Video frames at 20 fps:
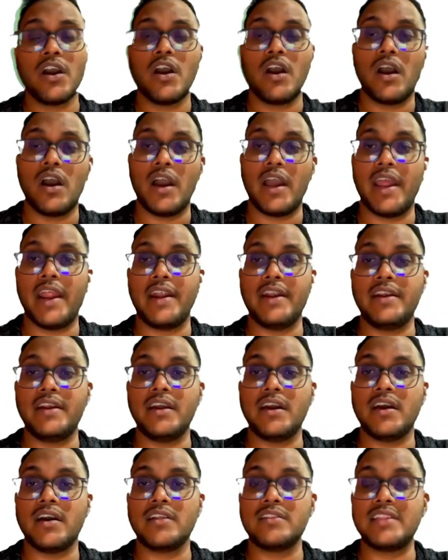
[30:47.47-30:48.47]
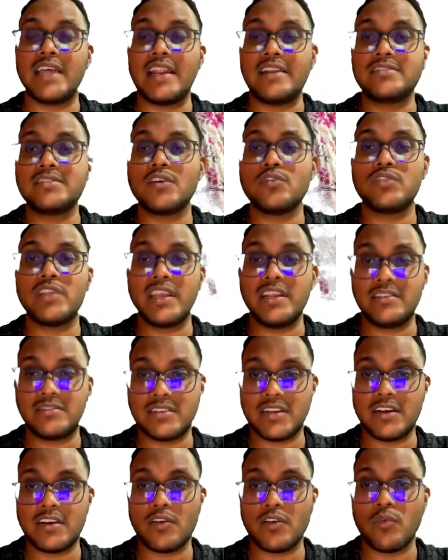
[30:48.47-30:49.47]
and that's how the
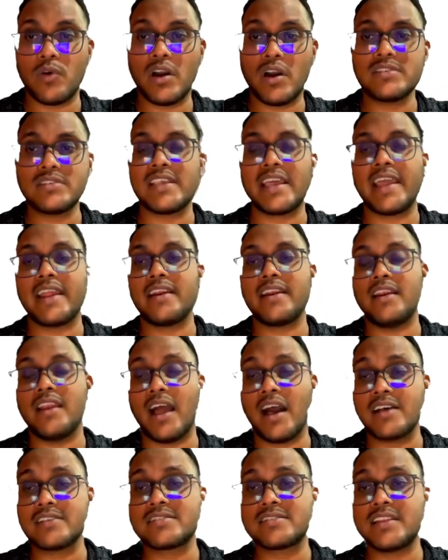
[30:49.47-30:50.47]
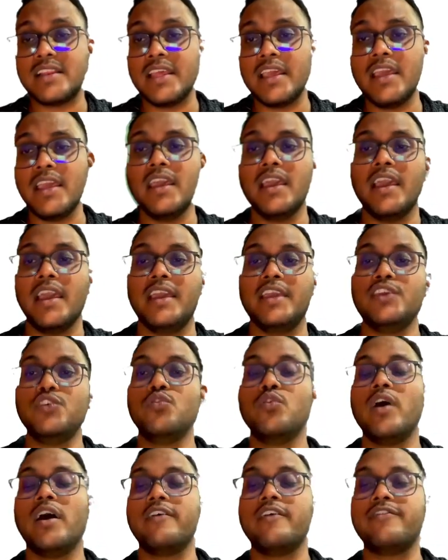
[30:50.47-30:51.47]
iterator works. And lastly,
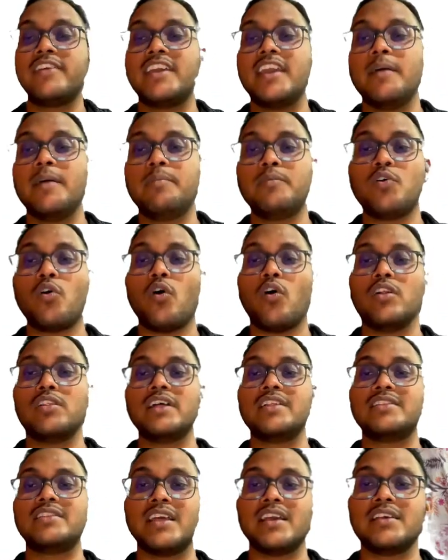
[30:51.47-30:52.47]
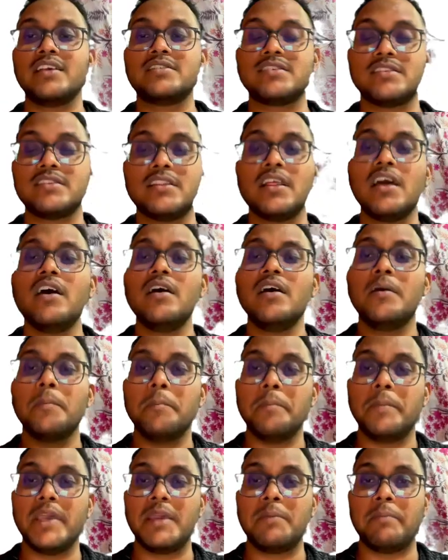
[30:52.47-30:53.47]
you have kept all the things in the
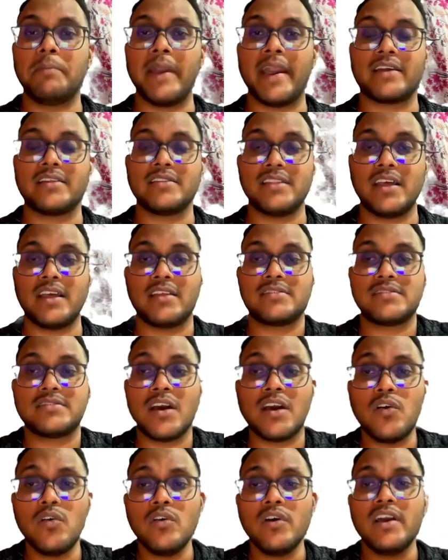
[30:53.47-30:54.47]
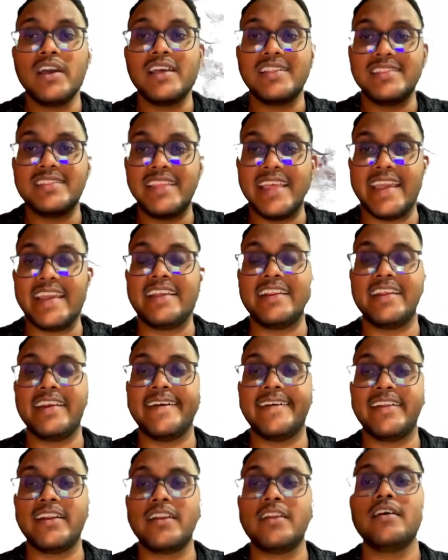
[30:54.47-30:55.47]
big bag. That's how the
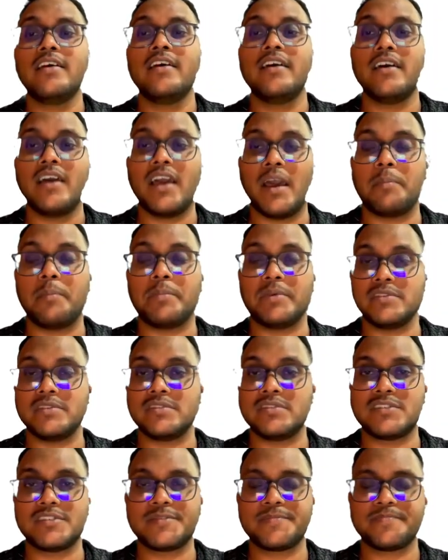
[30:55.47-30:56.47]
aggregator happens.